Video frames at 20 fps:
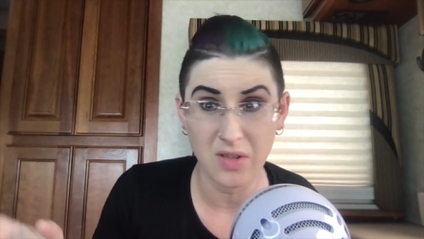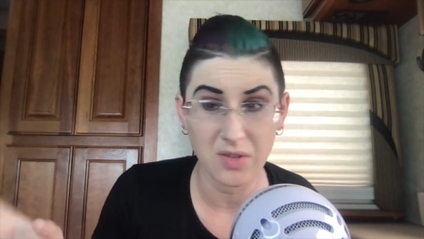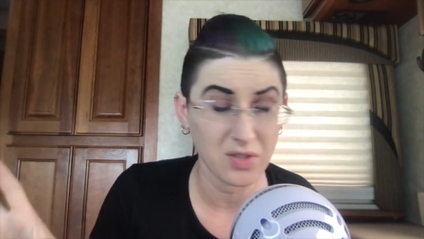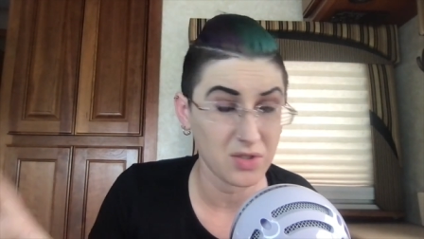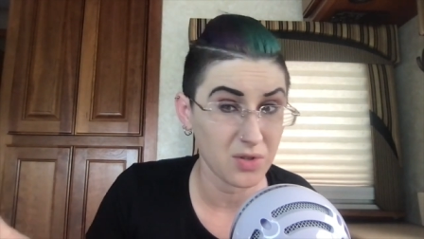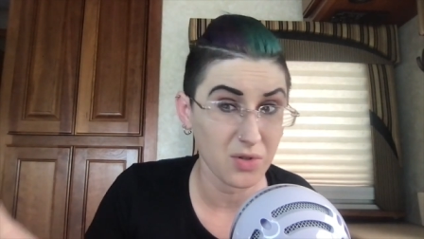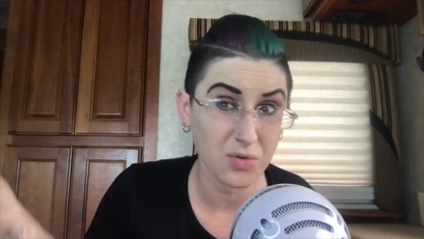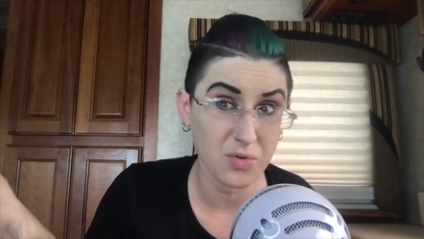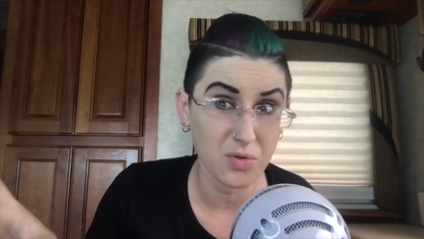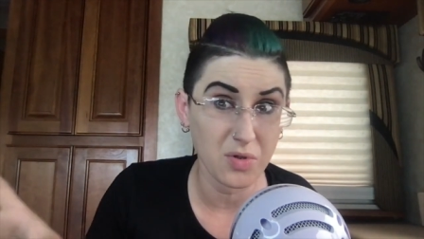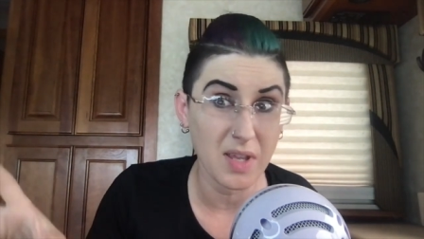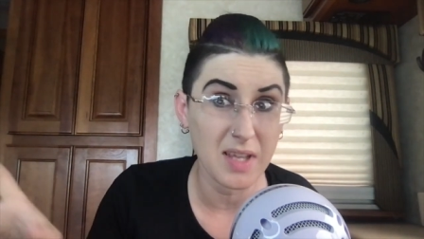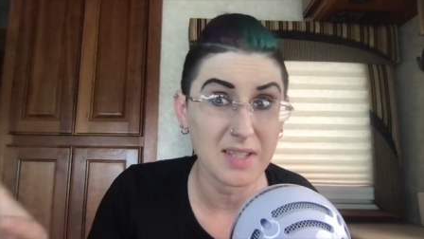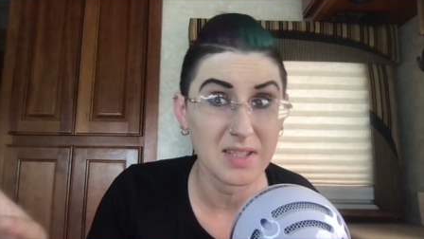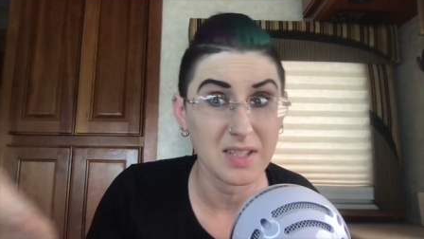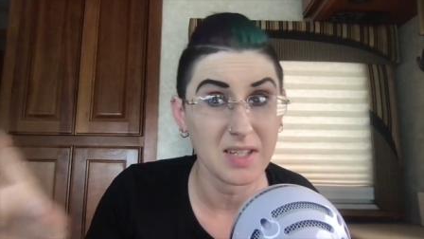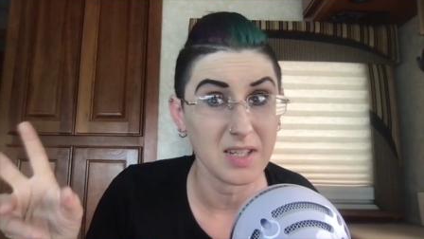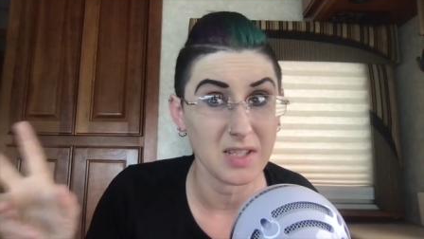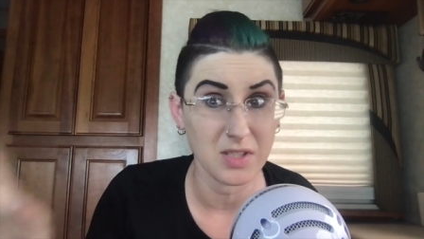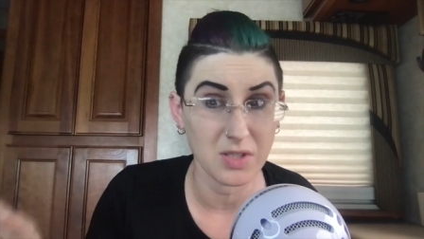and
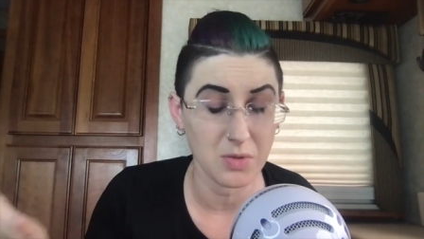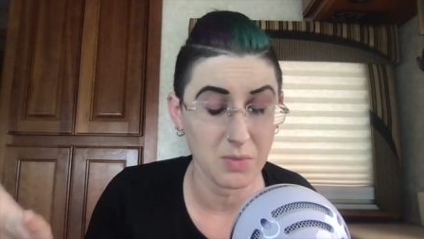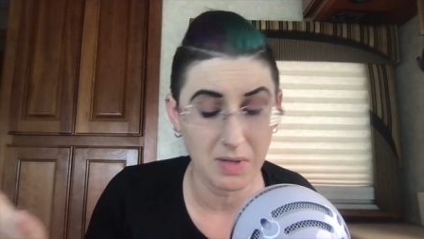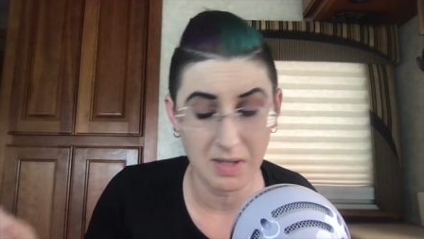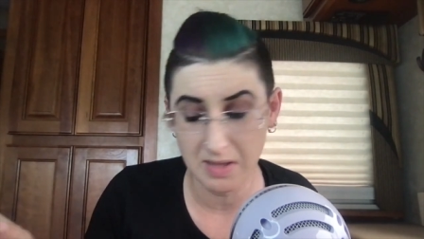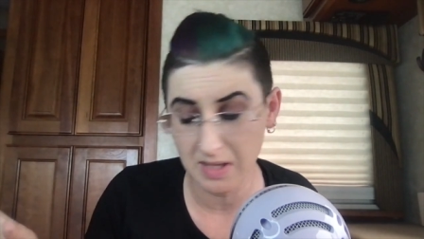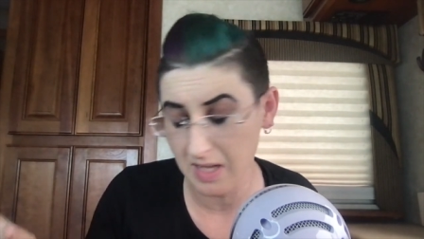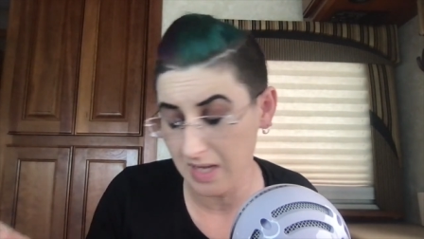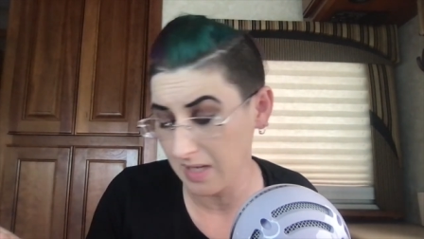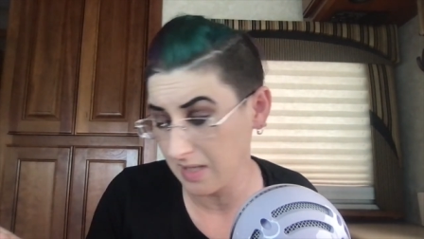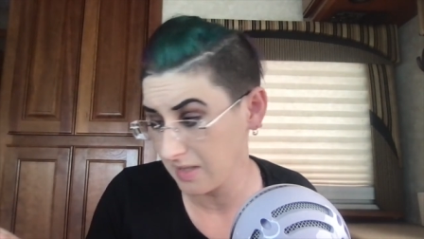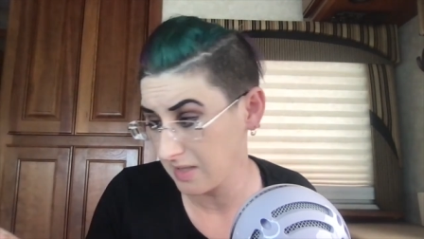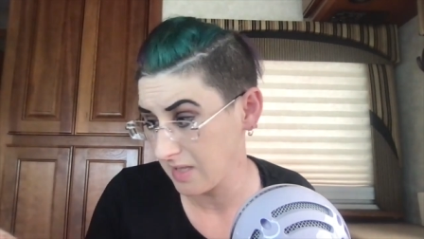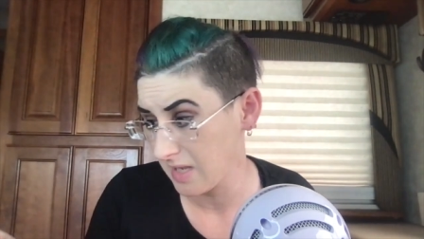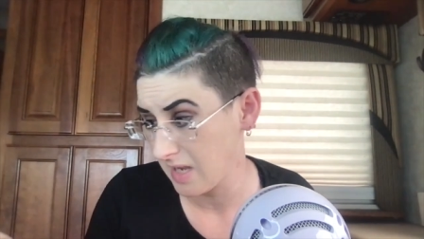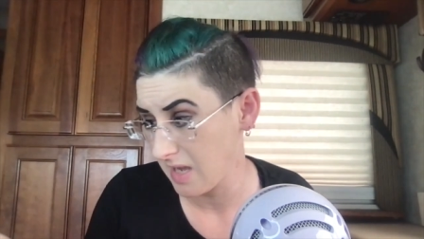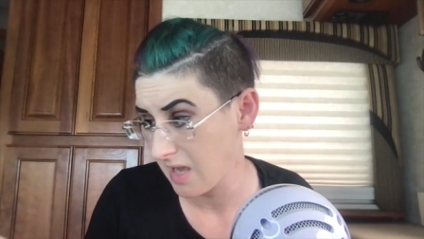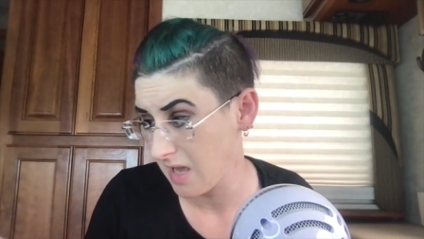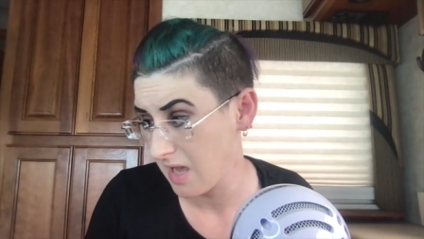socializing and doing things